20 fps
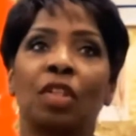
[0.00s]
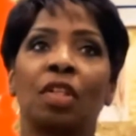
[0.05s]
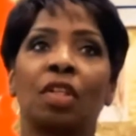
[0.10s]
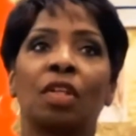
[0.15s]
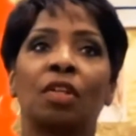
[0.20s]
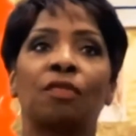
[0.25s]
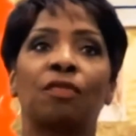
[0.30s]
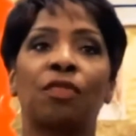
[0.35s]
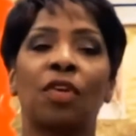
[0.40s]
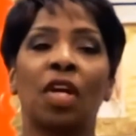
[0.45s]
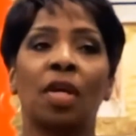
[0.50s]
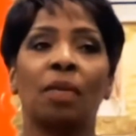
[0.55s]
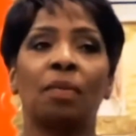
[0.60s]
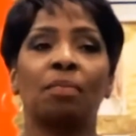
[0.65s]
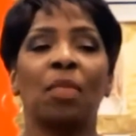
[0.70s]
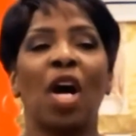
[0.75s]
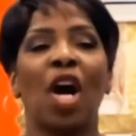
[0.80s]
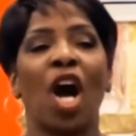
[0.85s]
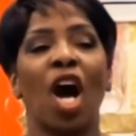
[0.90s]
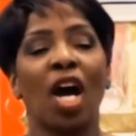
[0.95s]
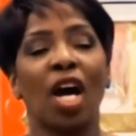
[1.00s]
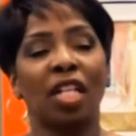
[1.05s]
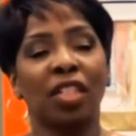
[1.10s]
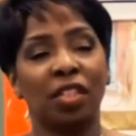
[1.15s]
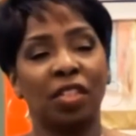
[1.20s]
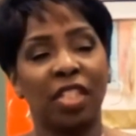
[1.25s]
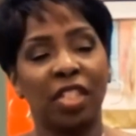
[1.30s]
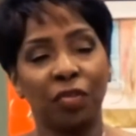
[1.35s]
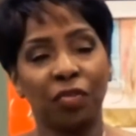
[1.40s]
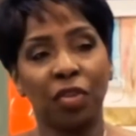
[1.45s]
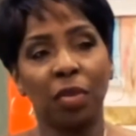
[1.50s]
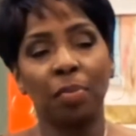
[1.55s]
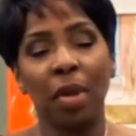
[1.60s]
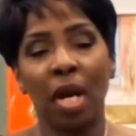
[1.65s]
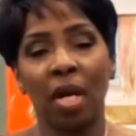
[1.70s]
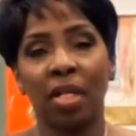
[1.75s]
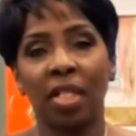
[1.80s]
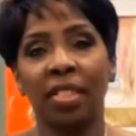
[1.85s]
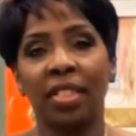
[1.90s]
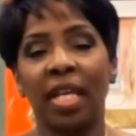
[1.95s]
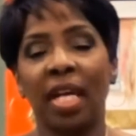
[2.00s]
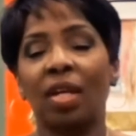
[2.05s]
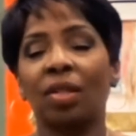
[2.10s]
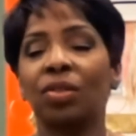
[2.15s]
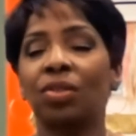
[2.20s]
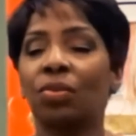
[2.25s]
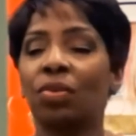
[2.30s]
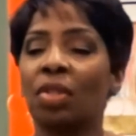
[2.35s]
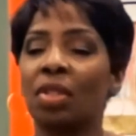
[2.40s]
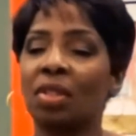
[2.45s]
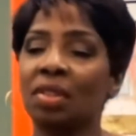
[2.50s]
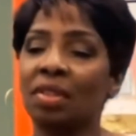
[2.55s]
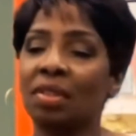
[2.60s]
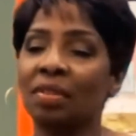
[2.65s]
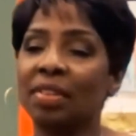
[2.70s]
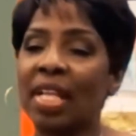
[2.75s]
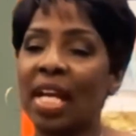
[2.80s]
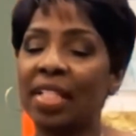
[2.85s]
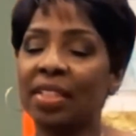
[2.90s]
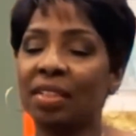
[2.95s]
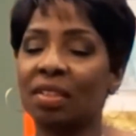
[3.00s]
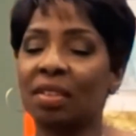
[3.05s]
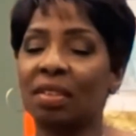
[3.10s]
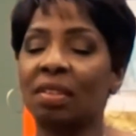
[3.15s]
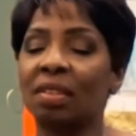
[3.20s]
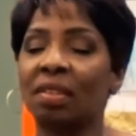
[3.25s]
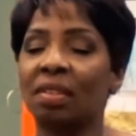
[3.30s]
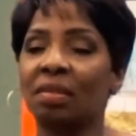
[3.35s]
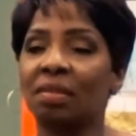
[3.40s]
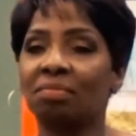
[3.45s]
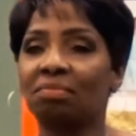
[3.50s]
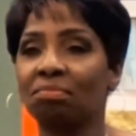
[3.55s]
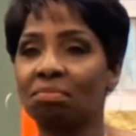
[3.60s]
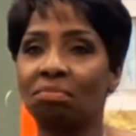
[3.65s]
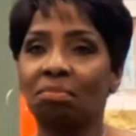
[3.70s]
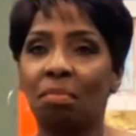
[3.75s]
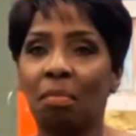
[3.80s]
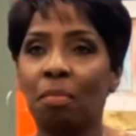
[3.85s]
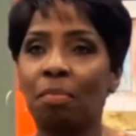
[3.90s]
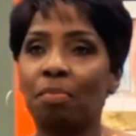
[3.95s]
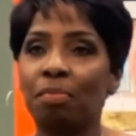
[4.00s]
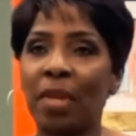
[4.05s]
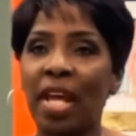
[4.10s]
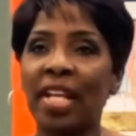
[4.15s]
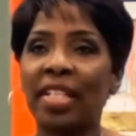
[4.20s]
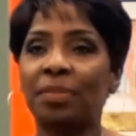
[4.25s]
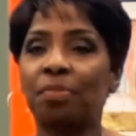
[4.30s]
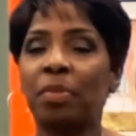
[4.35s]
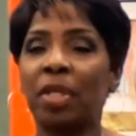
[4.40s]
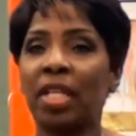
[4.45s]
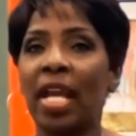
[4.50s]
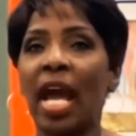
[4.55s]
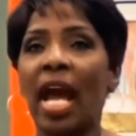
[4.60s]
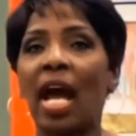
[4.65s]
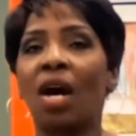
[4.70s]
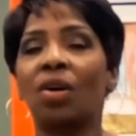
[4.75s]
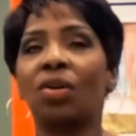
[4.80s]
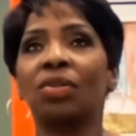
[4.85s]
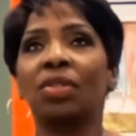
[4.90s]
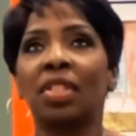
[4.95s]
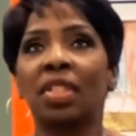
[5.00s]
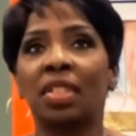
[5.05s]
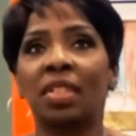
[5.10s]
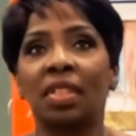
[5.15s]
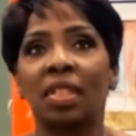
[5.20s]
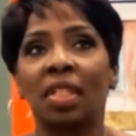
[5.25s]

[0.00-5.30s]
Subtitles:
from a different part of the town to a nice big house, and